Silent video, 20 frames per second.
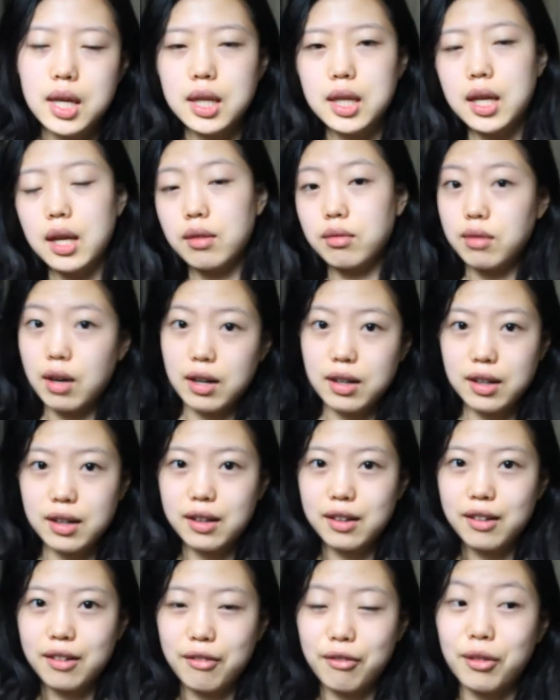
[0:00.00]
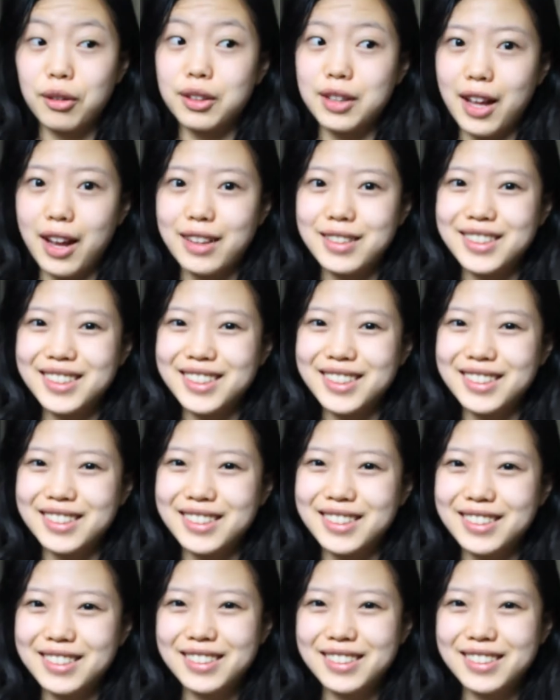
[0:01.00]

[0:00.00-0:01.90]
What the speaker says: get ready for class.